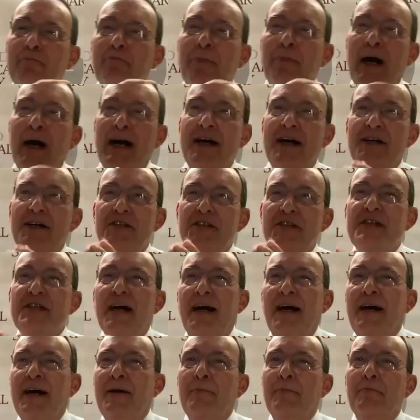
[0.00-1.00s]
Miles,
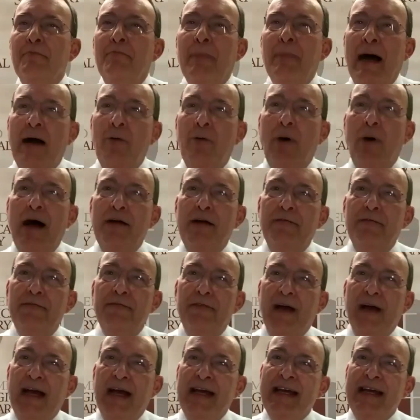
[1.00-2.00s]
um, my wife
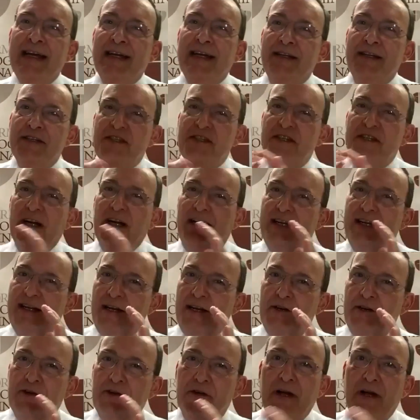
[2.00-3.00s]
Anne studied
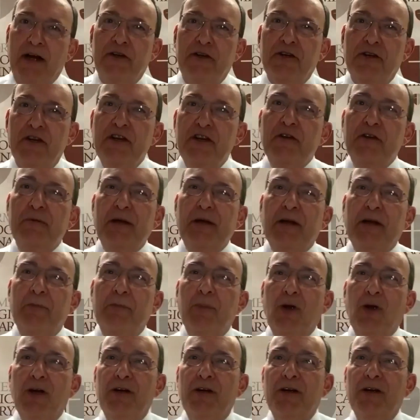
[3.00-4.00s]
under Dr.
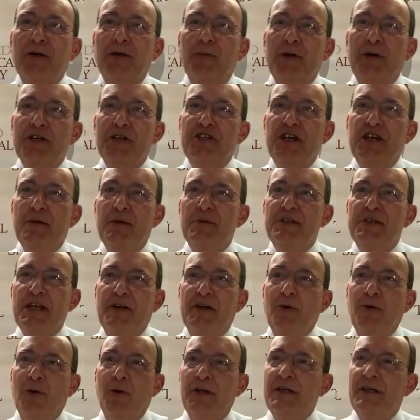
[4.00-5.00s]
Hugenberger when she was at
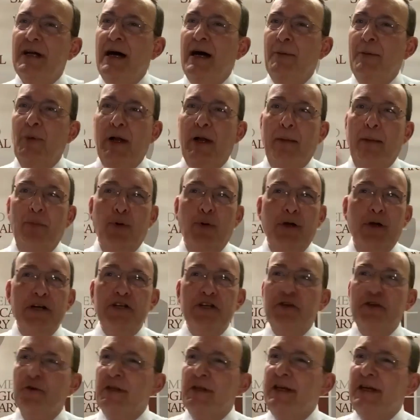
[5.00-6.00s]
Gordon Conwell. I'm pretty
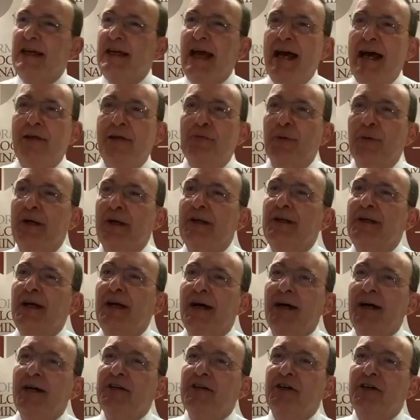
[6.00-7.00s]
sure that Catherine
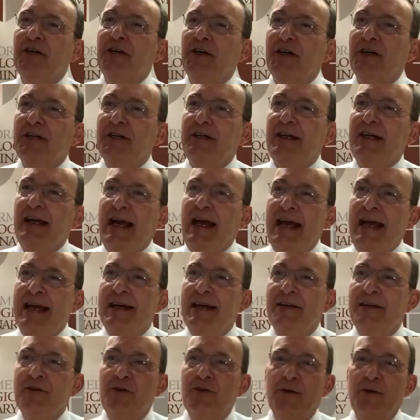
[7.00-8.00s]
Cook
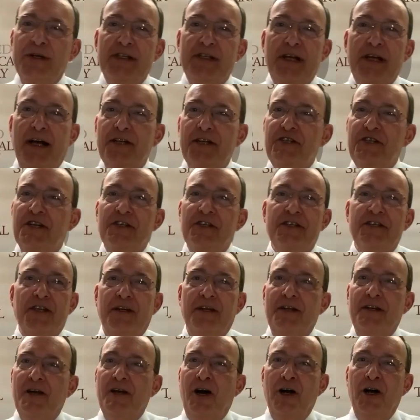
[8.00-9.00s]
and Chris
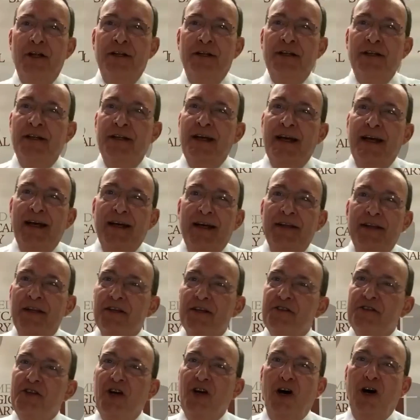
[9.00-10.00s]
Hutchinson on
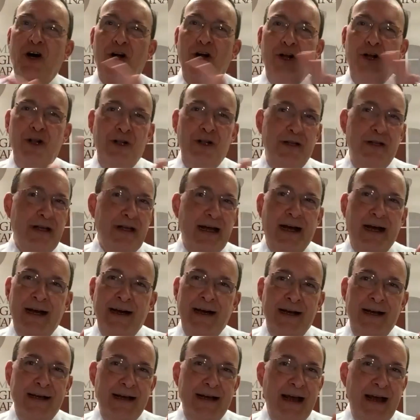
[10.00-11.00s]
this call
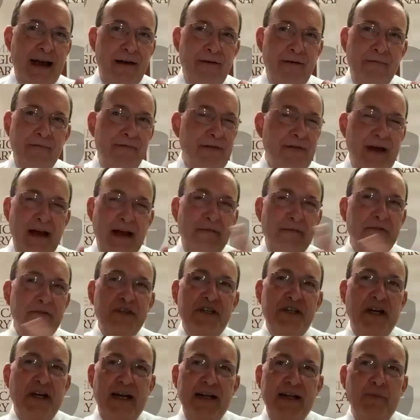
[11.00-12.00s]
uh, have have
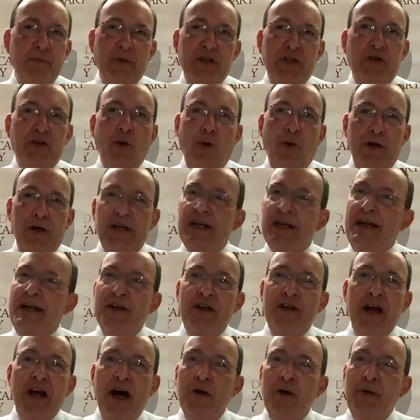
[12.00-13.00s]
studied with Gordon
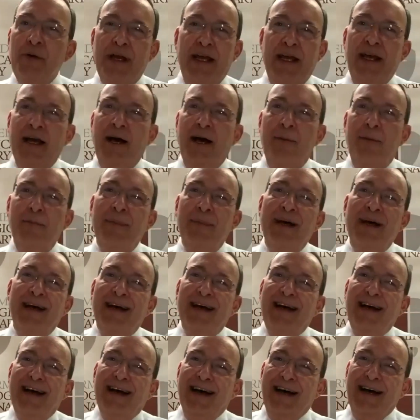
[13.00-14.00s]
and know him.
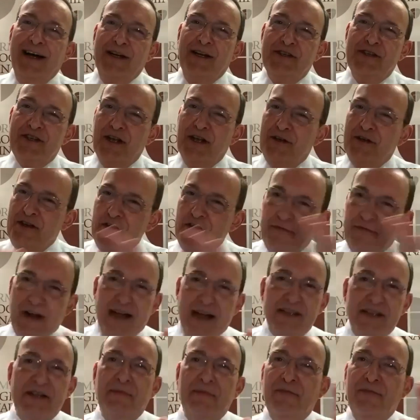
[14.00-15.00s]
Uh, so you've
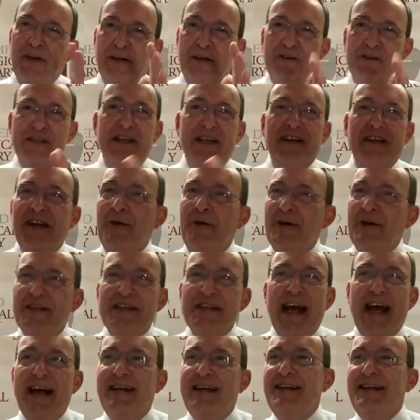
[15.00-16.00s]
got some folks that know
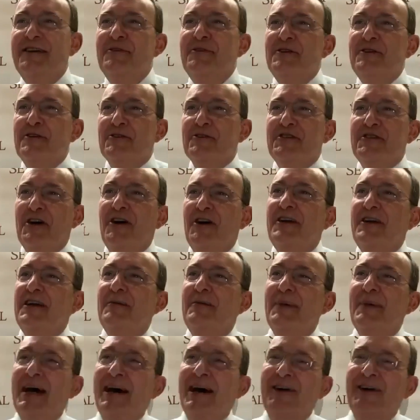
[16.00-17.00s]
exactly who you're talking
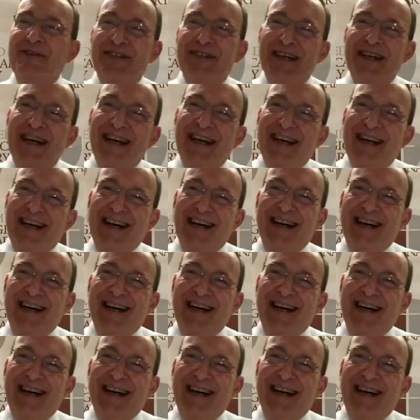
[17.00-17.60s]
about yeah.